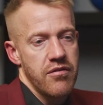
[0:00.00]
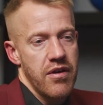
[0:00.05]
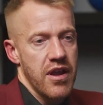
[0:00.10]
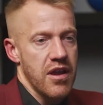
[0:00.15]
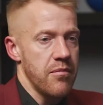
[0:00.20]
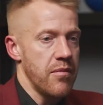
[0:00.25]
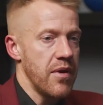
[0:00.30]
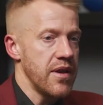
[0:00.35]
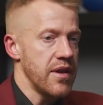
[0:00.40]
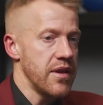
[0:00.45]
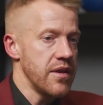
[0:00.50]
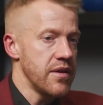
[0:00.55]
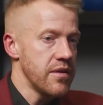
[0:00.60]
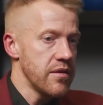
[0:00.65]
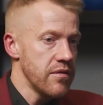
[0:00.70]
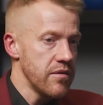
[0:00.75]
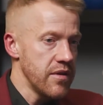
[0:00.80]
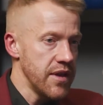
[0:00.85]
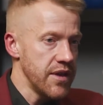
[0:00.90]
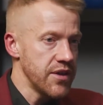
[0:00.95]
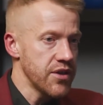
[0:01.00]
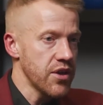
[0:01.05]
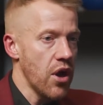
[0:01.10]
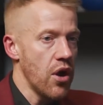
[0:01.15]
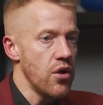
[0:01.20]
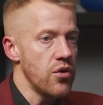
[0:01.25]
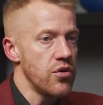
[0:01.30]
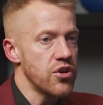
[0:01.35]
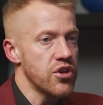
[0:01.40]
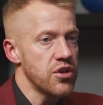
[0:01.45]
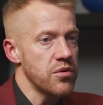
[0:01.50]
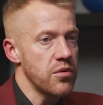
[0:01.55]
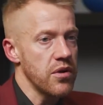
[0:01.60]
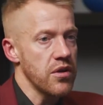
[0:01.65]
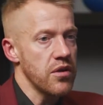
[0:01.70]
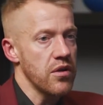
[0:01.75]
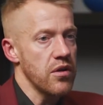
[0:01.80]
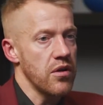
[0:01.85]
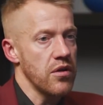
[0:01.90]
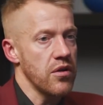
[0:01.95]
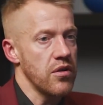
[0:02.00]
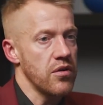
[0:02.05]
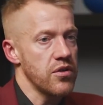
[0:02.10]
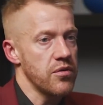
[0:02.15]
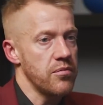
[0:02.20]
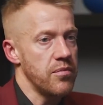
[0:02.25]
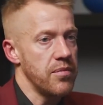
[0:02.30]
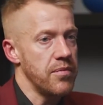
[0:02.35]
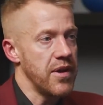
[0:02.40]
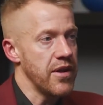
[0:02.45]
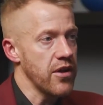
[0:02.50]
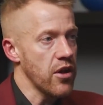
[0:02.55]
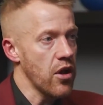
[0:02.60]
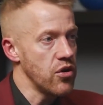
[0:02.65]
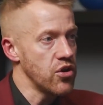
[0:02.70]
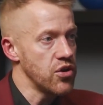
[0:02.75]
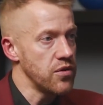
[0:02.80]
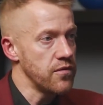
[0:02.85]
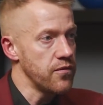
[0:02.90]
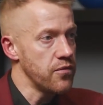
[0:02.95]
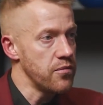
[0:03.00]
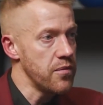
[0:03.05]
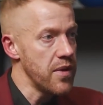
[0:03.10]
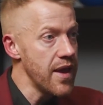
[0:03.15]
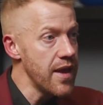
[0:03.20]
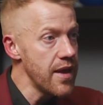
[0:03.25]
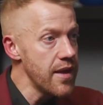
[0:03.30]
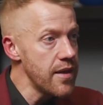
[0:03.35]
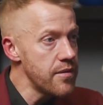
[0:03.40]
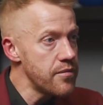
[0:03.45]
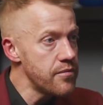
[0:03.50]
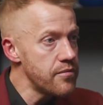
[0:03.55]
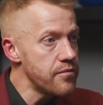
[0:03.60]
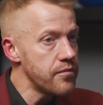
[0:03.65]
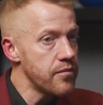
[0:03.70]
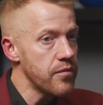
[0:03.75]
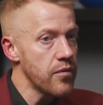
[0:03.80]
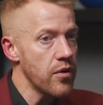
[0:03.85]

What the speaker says: recommended his coach, so I got a bit of coaching from him.